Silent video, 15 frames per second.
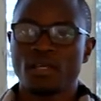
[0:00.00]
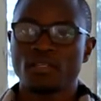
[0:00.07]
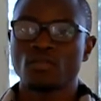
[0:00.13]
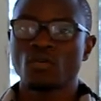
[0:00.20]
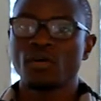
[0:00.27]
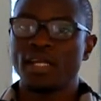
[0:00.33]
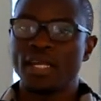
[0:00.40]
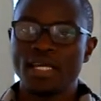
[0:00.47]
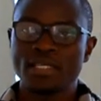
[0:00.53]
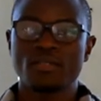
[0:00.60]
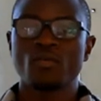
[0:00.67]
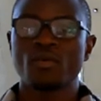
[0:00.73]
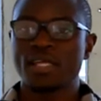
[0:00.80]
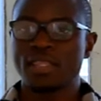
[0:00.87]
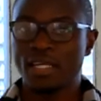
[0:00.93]
So
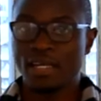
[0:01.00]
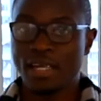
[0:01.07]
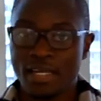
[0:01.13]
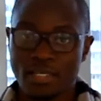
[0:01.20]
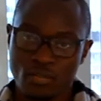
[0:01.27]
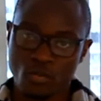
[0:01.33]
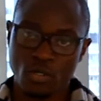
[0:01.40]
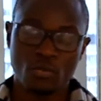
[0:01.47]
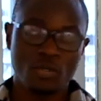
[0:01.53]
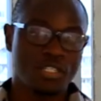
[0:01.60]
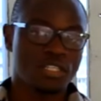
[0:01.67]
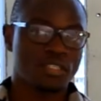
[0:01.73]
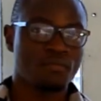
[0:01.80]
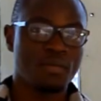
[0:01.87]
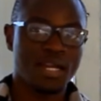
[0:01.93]
let's look at the next one,
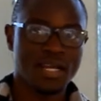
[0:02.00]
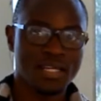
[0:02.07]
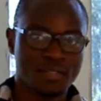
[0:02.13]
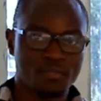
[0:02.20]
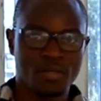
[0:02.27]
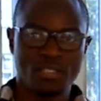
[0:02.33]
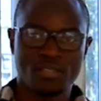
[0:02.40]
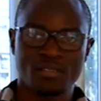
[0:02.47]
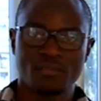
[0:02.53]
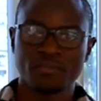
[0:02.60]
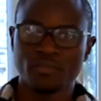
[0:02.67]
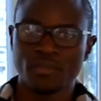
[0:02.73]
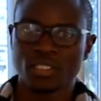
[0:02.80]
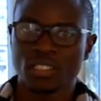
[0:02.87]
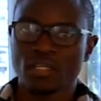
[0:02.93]
which is marasmus.
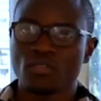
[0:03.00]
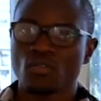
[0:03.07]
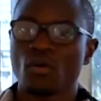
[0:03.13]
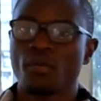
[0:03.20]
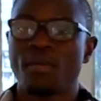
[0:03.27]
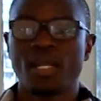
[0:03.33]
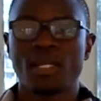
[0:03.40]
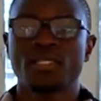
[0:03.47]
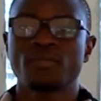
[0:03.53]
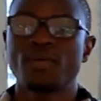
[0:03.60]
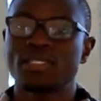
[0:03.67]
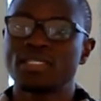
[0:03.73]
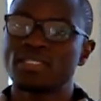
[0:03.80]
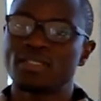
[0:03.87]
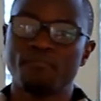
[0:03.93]
So
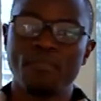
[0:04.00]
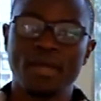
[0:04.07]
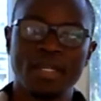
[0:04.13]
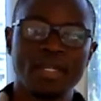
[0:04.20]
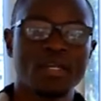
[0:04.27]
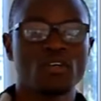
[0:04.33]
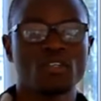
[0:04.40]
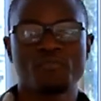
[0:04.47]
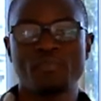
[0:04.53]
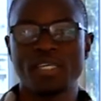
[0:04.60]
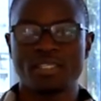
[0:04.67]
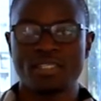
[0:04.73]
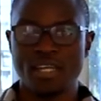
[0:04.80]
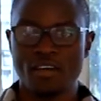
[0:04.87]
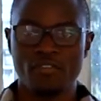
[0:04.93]
marasmus is mainly caused by
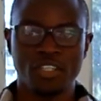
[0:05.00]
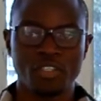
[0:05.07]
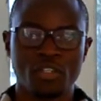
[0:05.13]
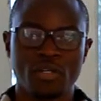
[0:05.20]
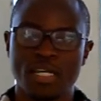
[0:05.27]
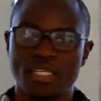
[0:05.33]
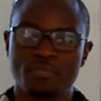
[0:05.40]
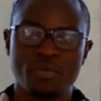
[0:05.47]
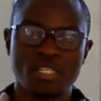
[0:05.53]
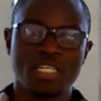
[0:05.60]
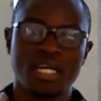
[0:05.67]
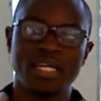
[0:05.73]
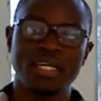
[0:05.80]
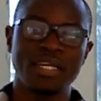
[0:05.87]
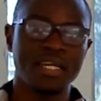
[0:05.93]
starvation,
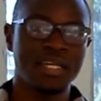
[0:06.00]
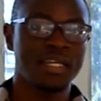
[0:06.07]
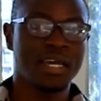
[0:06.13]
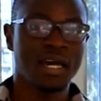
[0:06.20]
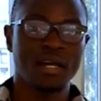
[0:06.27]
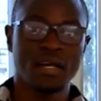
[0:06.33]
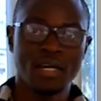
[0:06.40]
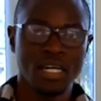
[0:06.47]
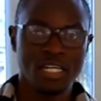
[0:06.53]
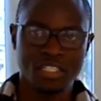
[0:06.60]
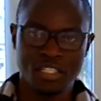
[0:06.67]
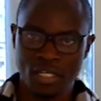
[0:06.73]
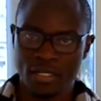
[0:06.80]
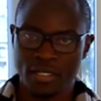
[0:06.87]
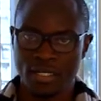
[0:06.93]
especially in young
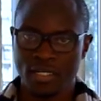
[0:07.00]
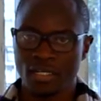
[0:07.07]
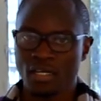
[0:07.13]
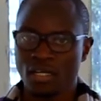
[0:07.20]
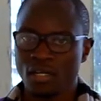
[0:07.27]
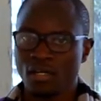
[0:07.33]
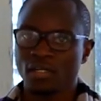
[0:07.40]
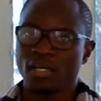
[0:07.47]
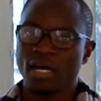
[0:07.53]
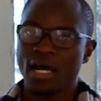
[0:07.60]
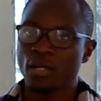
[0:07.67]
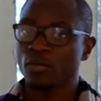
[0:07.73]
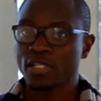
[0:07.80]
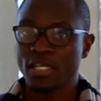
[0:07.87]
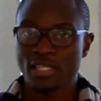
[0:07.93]
children.
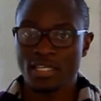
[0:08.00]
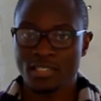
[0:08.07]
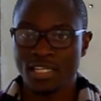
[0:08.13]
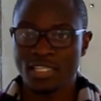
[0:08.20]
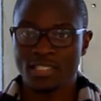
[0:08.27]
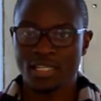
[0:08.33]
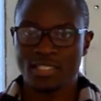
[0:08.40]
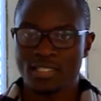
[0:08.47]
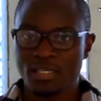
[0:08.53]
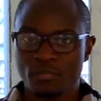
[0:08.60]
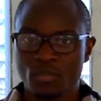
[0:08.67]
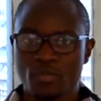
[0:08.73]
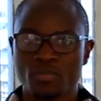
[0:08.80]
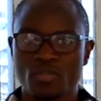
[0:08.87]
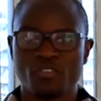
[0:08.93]
And what are the signs and
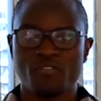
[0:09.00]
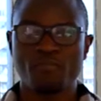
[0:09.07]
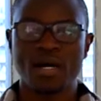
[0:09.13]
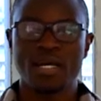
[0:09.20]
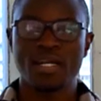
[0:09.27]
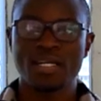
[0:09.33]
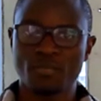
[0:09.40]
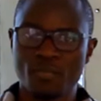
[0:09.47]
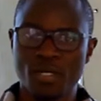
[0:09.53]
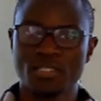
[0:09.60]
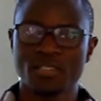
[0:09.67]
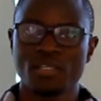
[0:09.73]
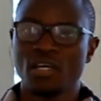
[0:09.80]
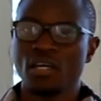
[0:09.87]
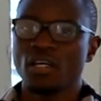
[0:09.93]
symptoms of
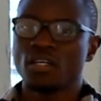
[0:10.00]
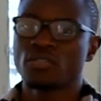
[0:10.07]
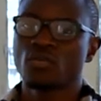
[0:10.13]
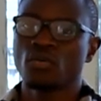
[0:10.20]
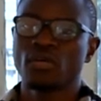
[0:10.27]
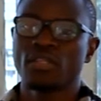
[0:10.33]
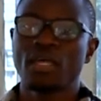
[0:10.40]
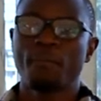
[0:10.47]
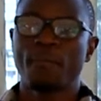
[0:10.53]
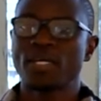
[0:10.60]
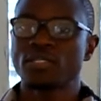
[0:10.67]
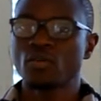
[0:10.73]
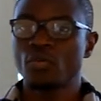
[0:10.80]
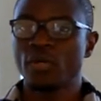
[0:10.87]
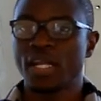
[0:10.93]
marasmus? So the
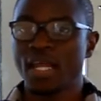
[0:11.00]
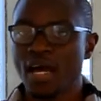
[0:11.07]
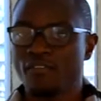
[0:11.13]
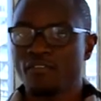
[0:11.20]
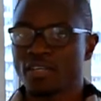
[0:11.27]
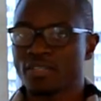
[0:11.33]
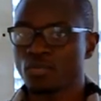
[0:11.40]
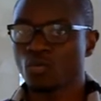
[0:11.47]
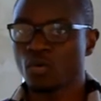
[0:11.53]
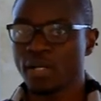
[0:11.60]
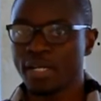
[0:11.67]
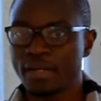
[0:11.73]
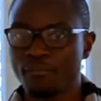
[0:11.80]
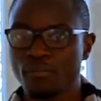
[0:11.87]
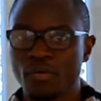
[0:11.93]
person will have a
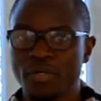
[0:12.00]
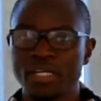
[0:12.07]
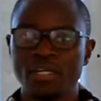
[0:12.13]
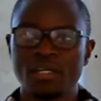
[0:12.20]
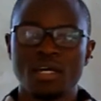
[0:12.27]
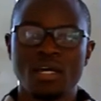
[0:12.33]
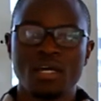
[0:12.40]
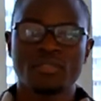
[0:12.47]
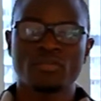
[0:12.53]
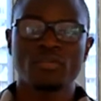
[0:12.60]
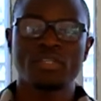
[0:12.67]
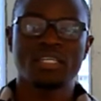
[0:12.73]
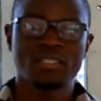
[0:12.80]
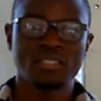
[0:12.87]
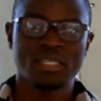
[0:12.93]
swollen body. So
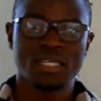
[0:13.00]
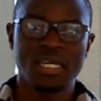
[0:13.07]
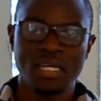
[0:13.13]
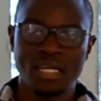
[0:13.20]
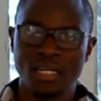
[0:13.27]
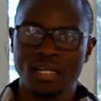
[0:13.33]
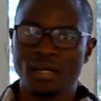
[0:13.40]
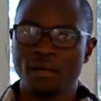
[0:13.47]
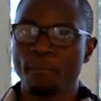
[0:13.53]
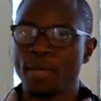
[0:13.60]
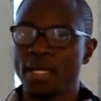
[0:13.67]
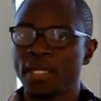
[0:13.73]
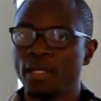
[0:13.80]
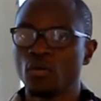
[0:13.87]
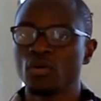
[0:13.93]
the skin
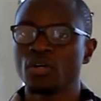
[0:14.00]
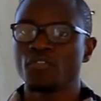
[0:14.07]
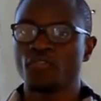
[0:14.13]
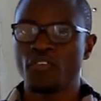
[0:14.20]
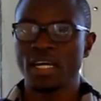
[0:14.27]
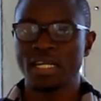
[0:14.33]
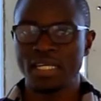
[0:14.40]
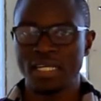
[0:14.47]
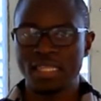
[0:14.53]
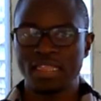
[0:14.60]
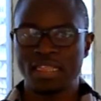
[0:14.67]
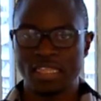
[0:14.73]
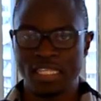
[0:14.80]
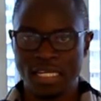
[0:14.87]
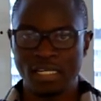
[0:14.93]
may look very
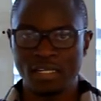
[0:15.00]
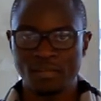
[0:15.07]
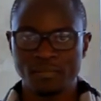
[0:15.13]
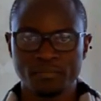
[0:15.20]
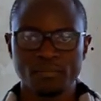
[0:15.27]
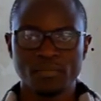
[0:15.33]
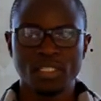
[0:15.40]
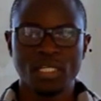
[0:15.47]
thin.